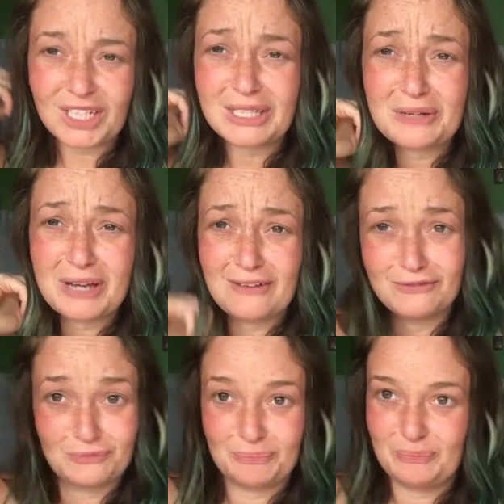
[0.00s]
Like, we
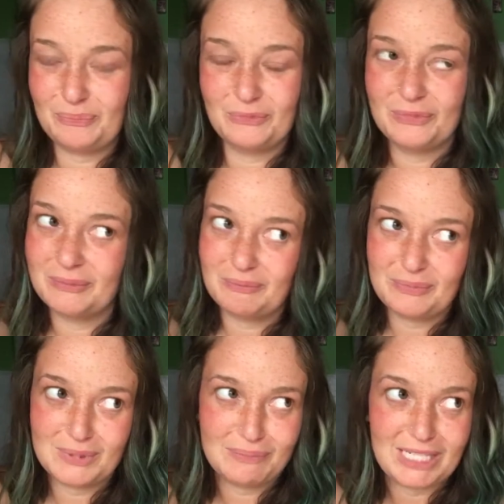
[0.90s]
have
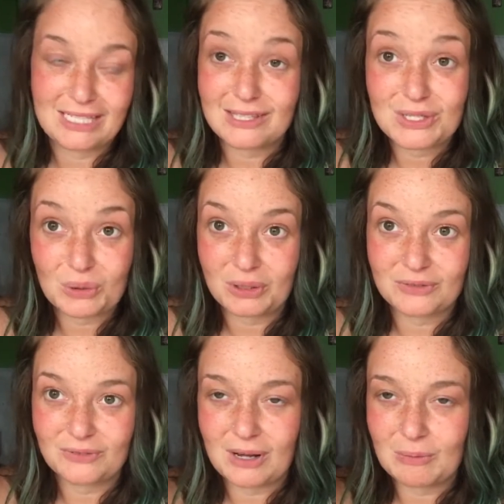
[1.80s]
being
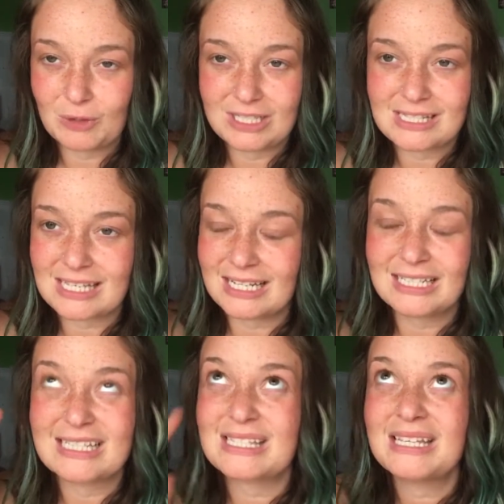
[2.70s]
stolen from ones, like,
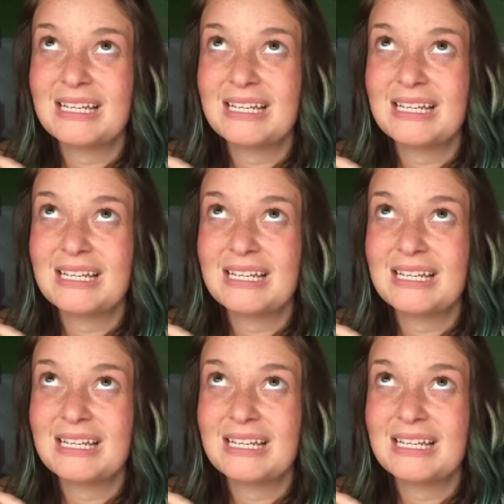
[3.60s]
it's,